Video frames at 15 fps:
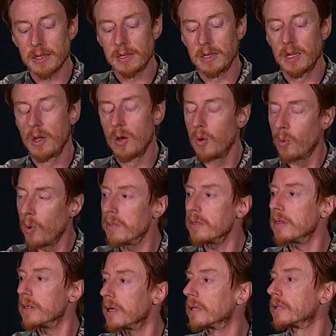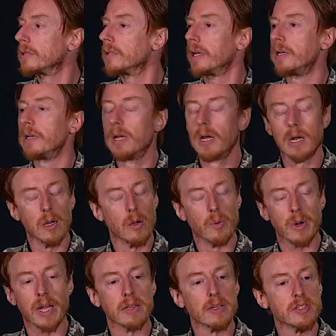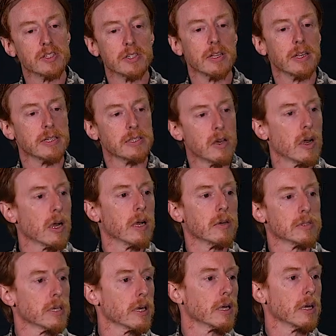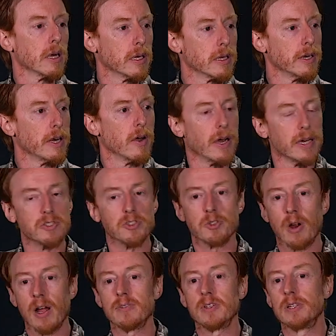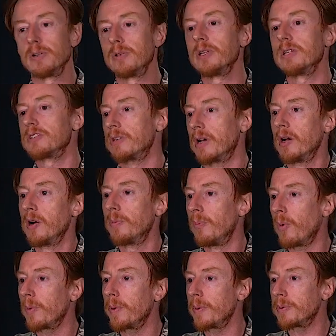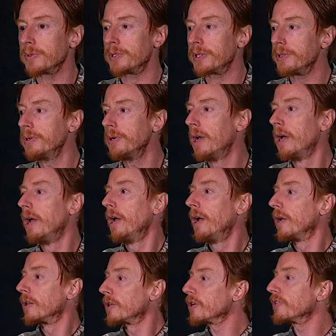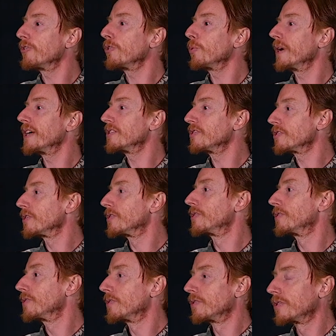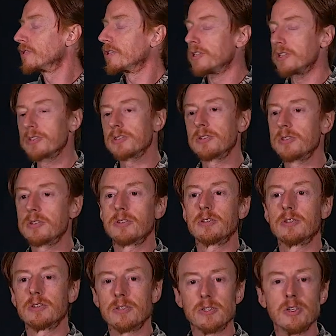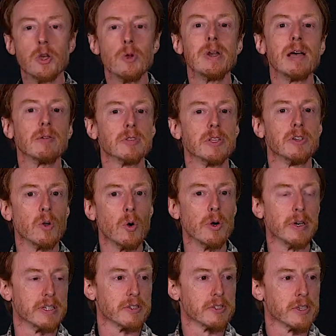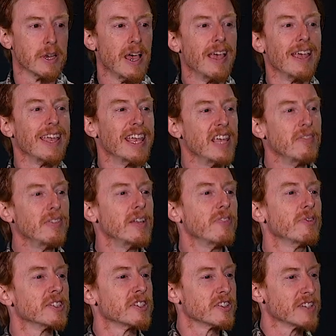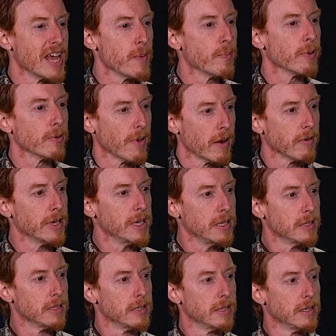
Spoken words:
that one thing that when I listened to that talk, I was like, I strive to do this and I hope more people do. Look for ways to just tune out the noise. Even if it's temporary,